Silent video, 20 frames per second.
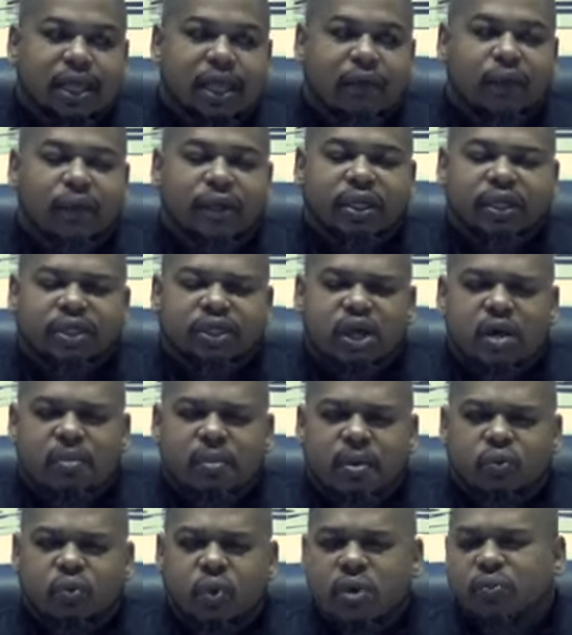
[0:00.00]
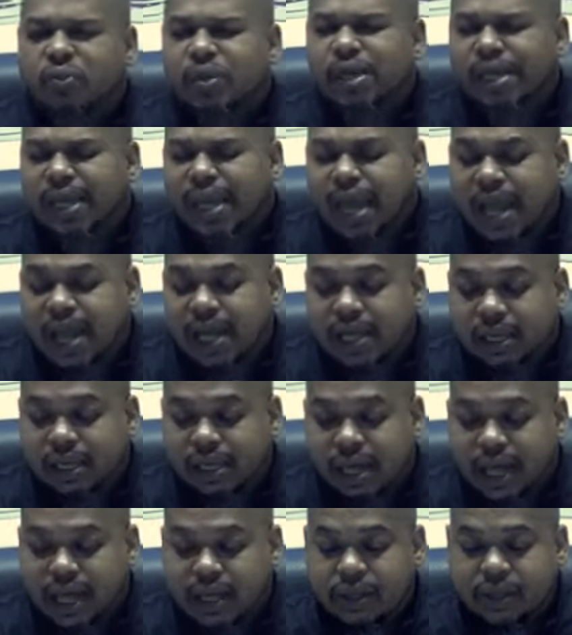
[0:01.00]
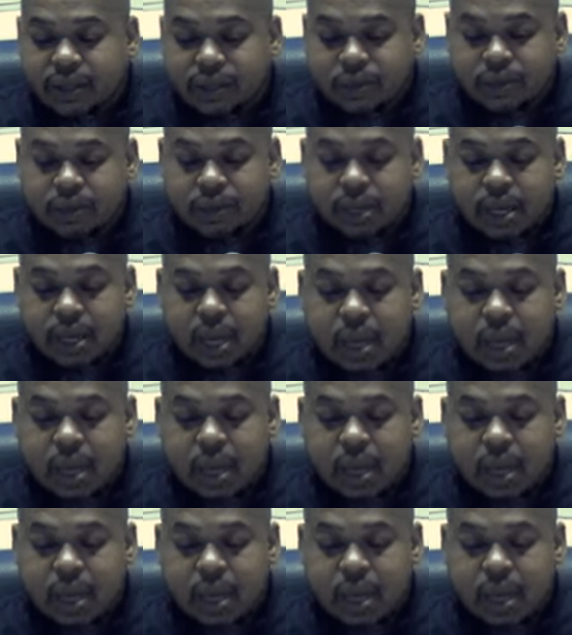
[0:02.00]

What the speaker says: and we determine what we can and can't do